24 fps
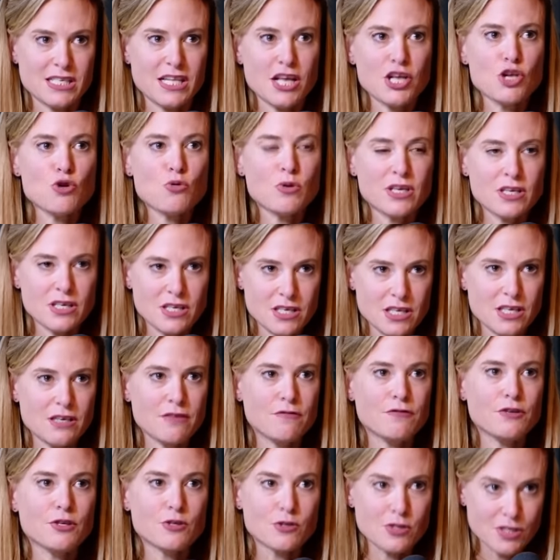that you can
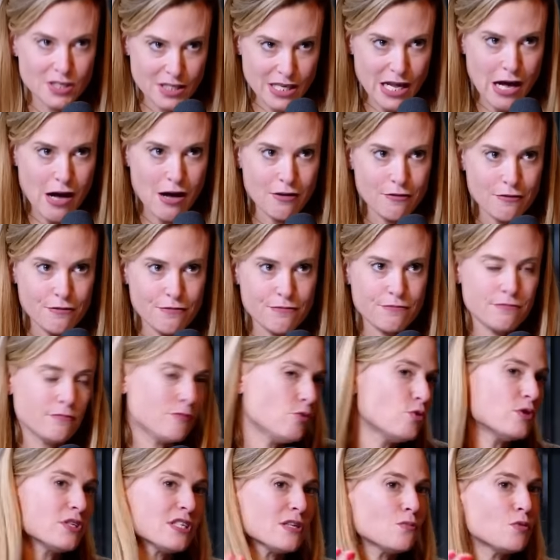give yourself
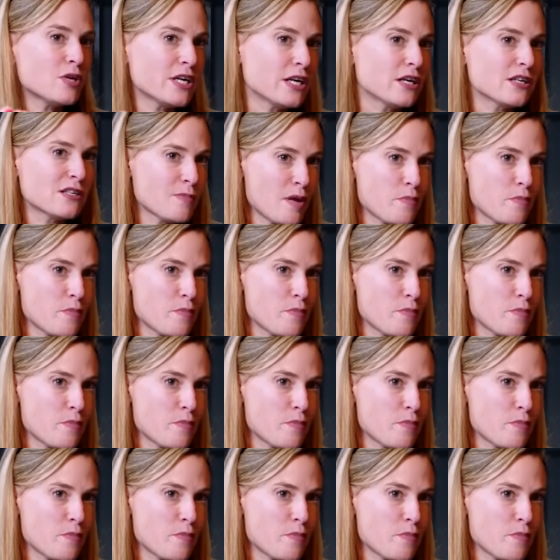or someone else.